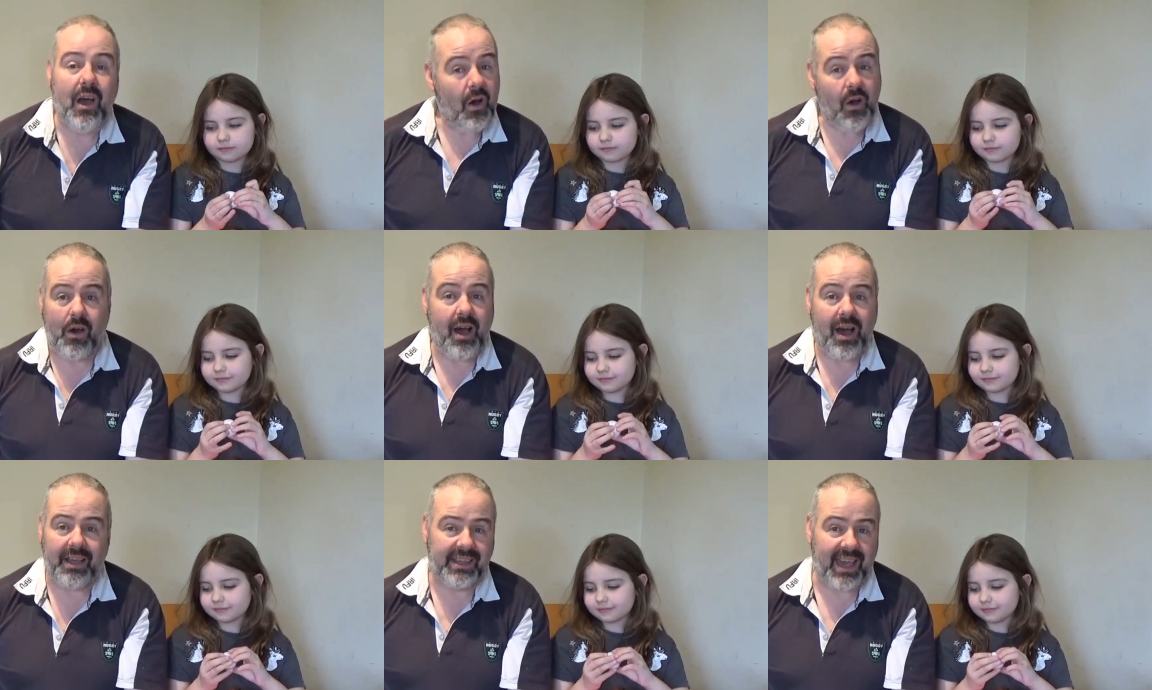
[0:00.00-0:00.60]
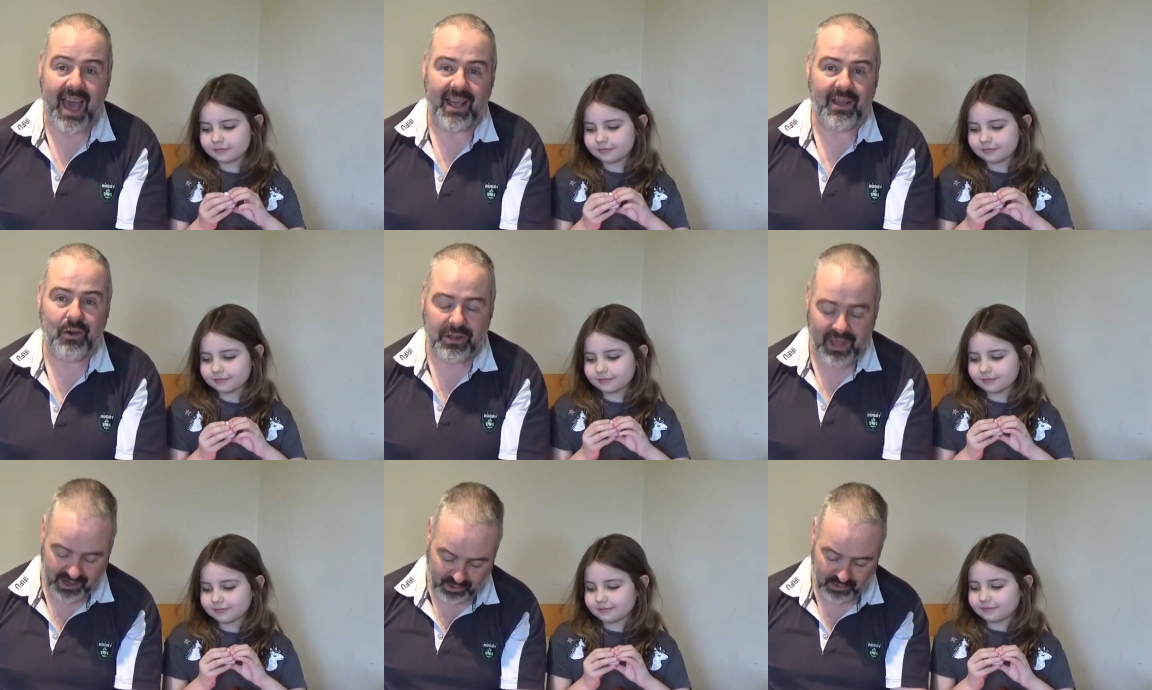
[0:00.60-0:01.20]
Speaker 1: Oh, I can't
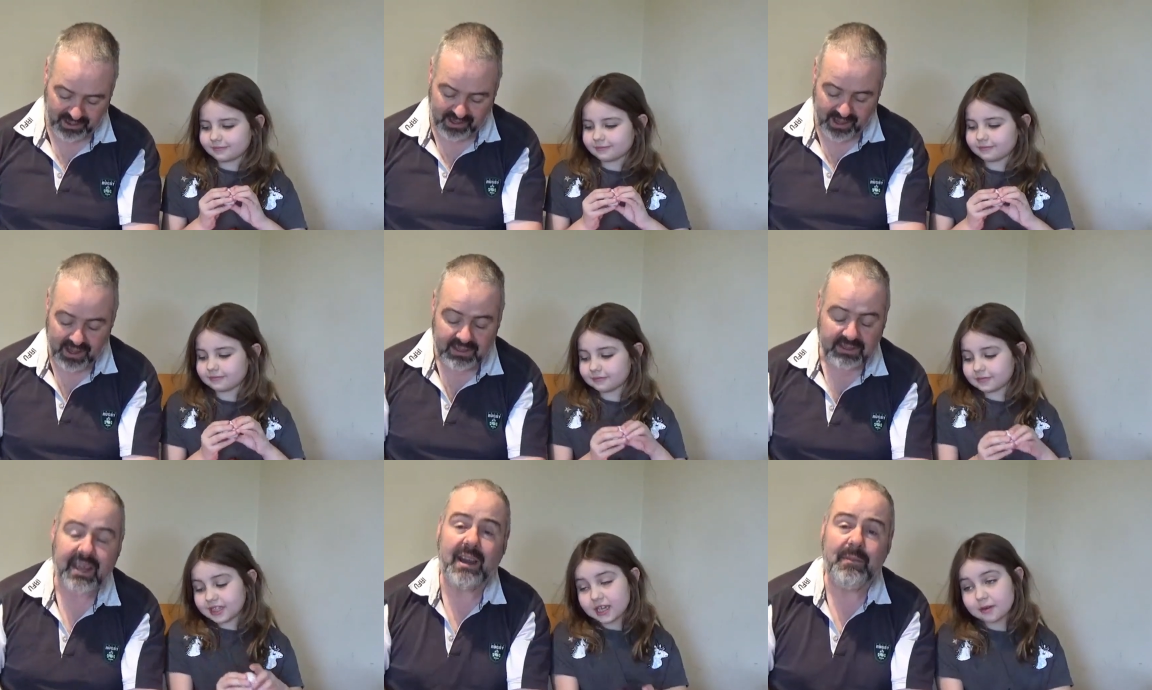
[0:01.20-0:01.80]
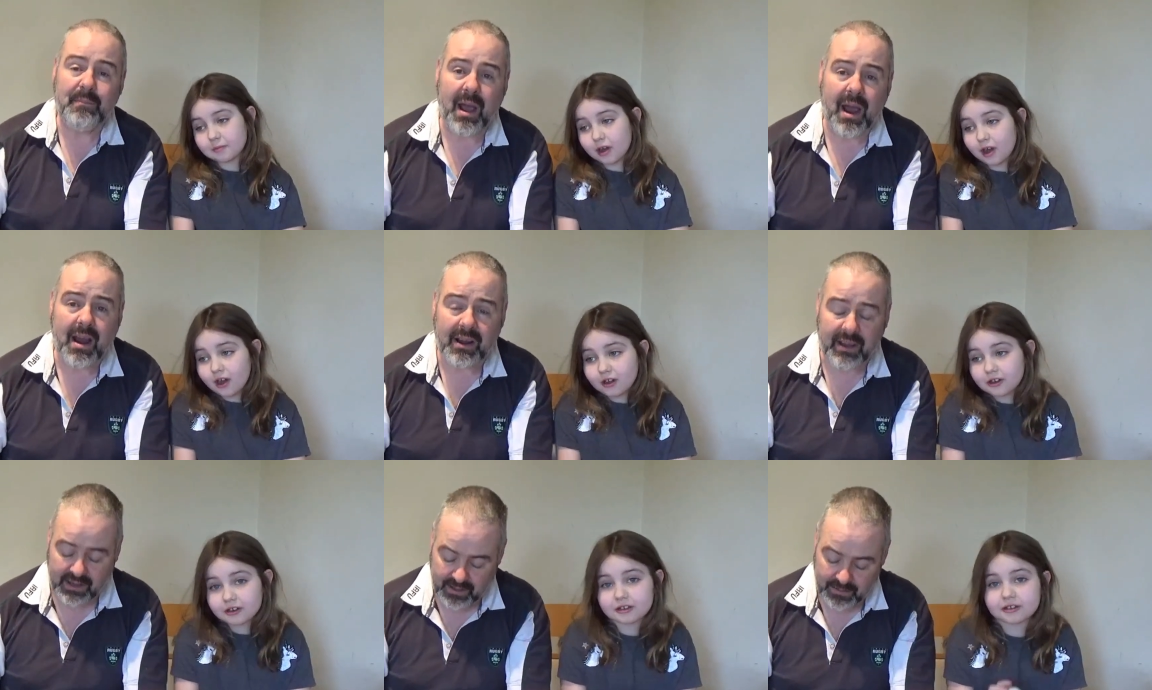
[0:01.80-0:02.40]
go that quick.
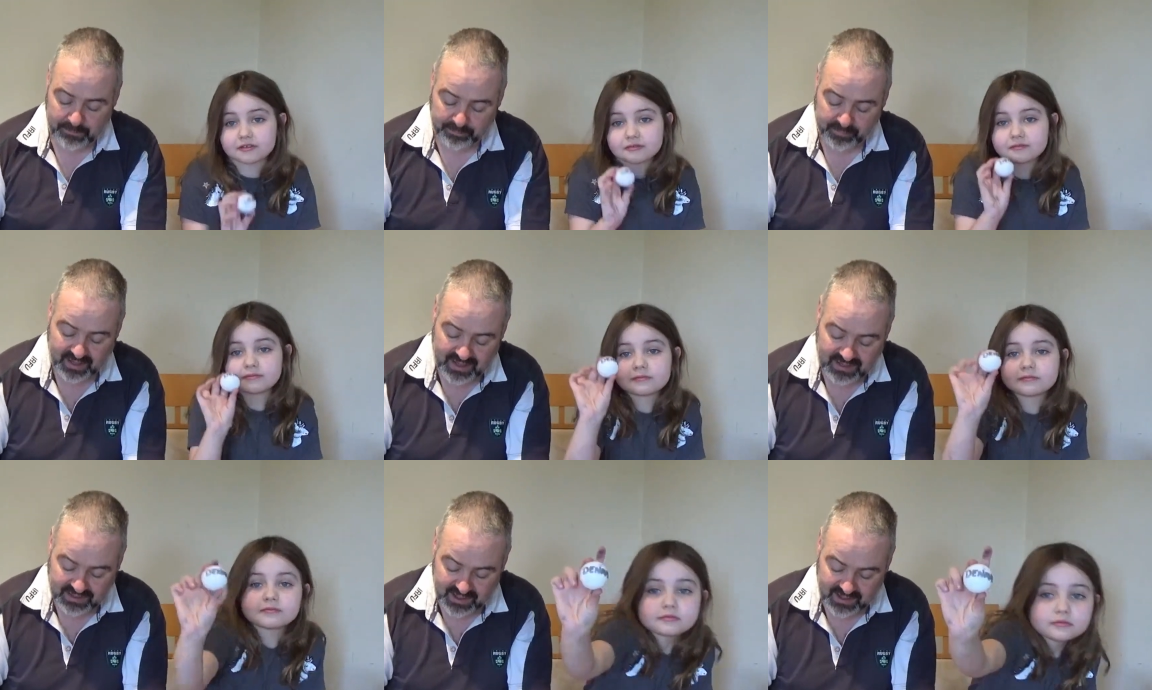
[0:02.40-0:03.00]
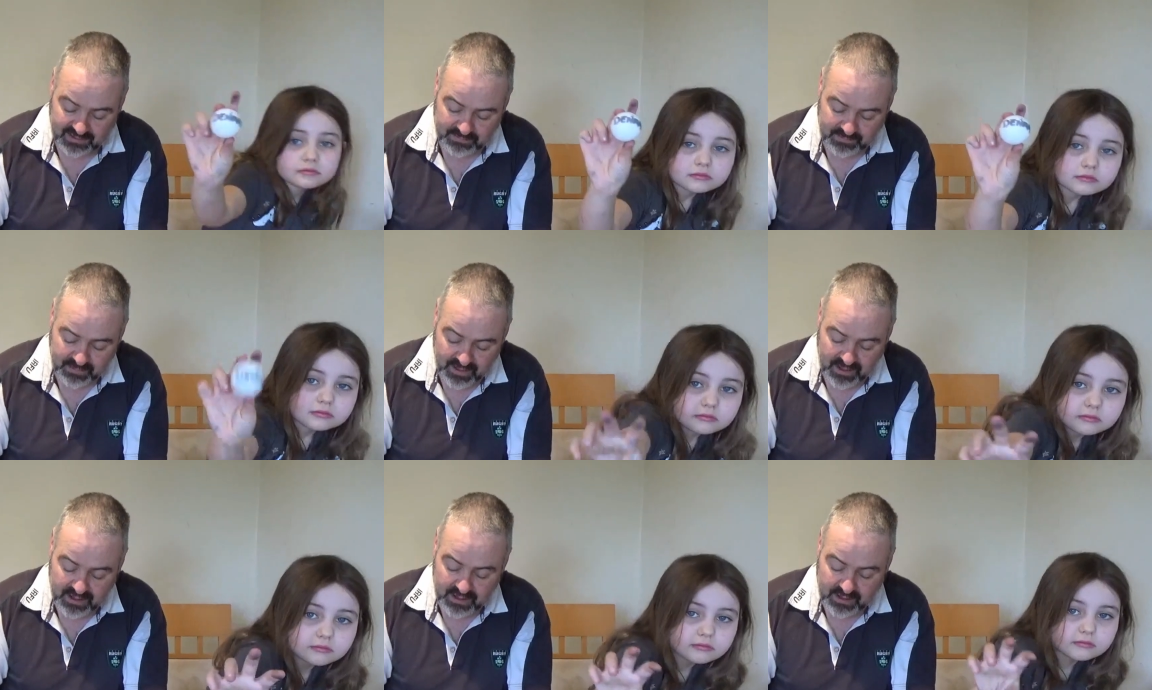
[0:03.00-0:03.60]
Denmark is
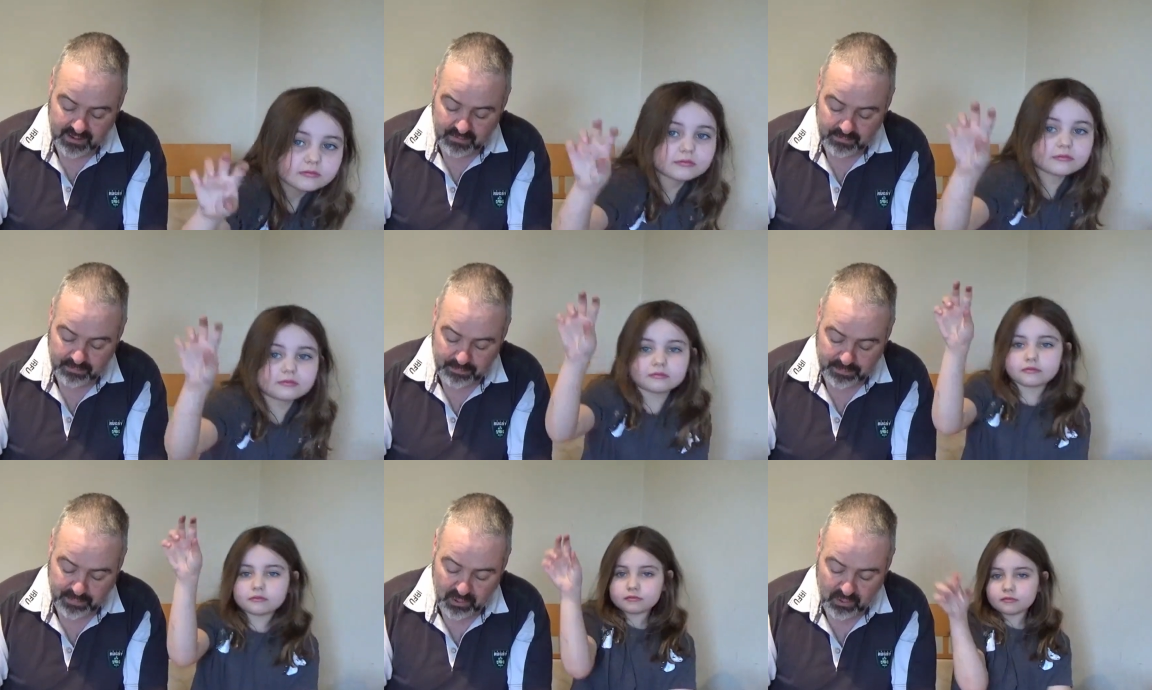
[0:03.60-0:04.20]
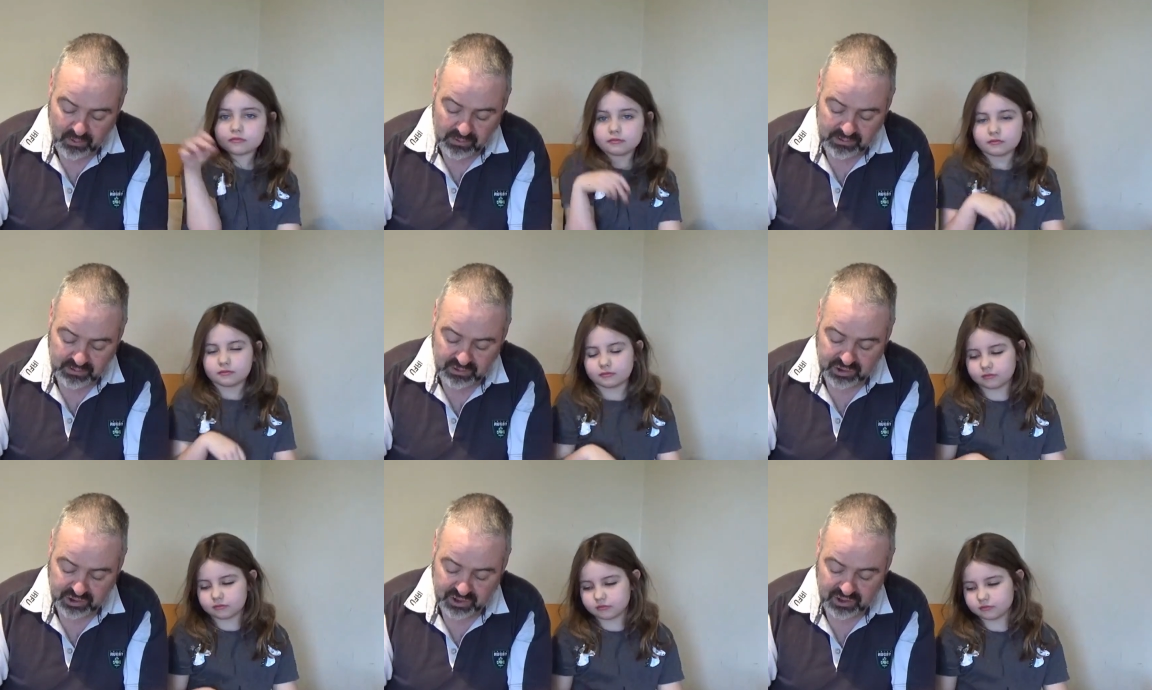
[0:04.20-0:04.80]
in
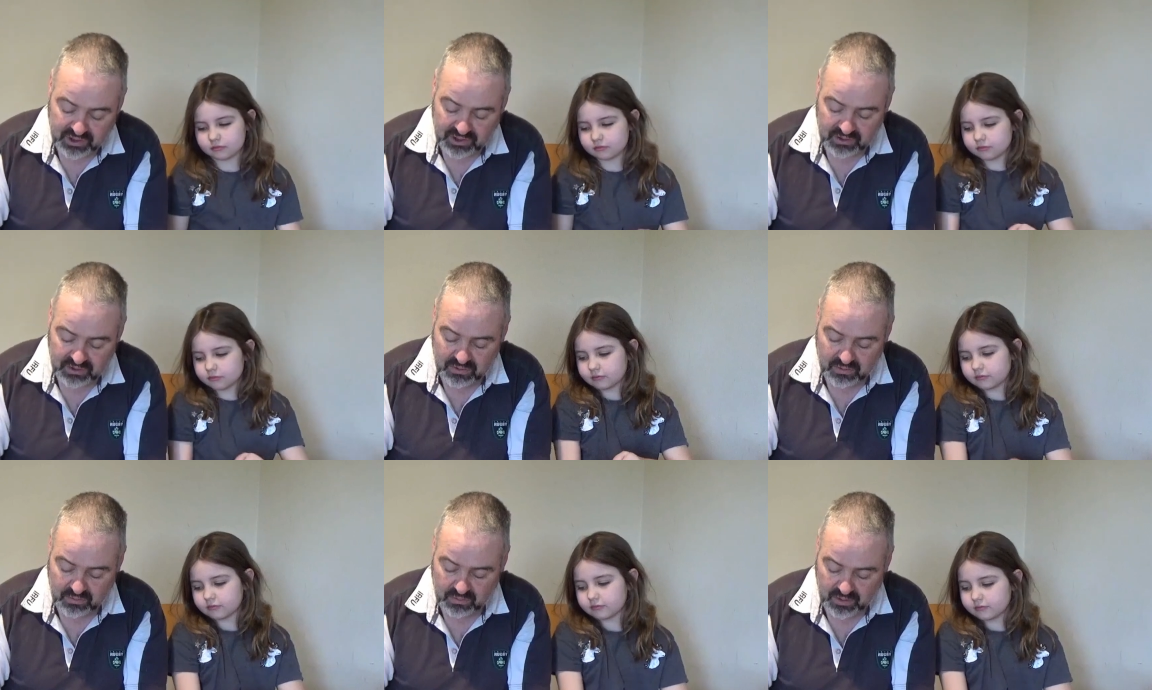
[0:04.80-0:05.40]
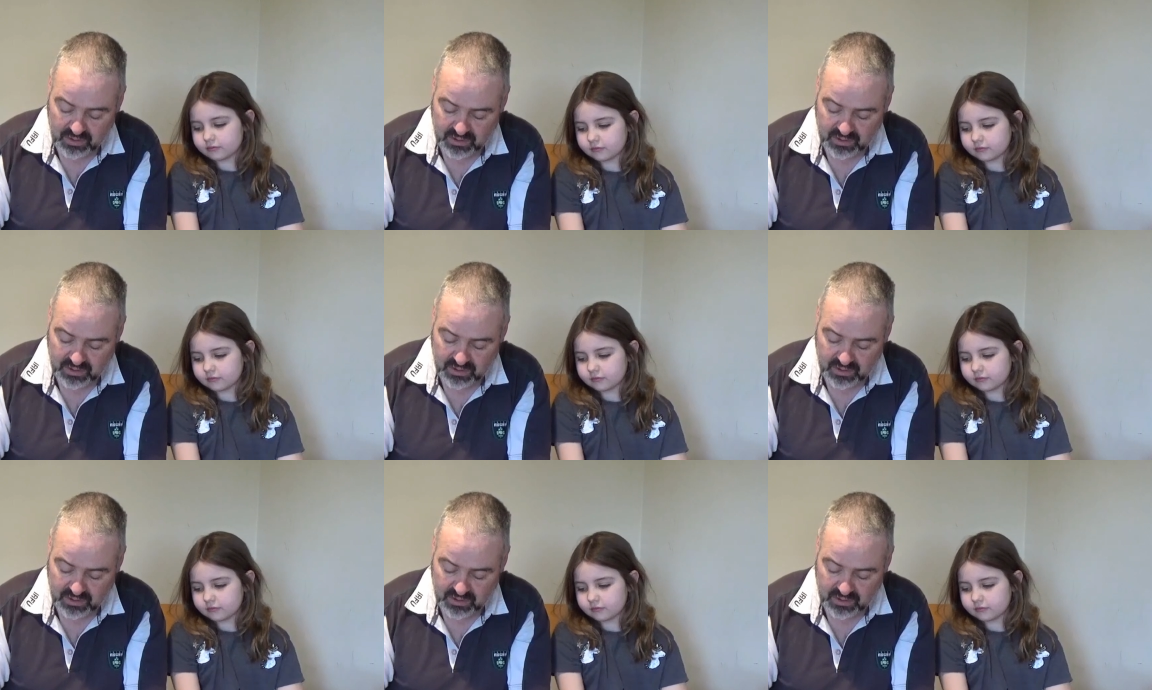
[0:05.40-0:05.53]
Pool 2.